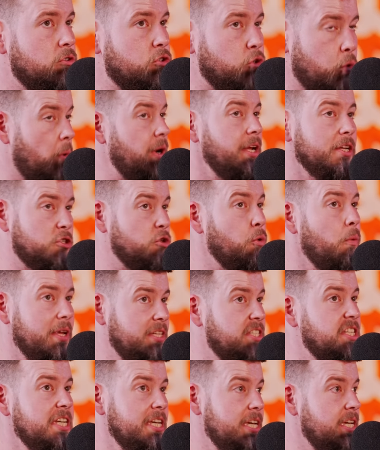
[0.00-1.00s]
20,
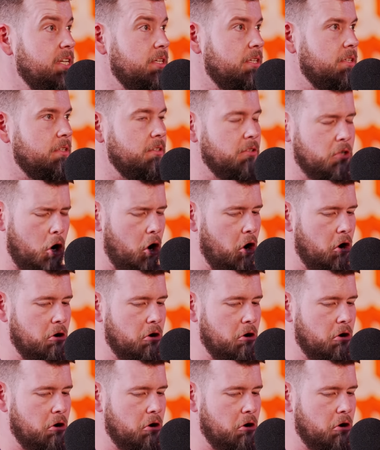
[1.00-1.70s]
20 no.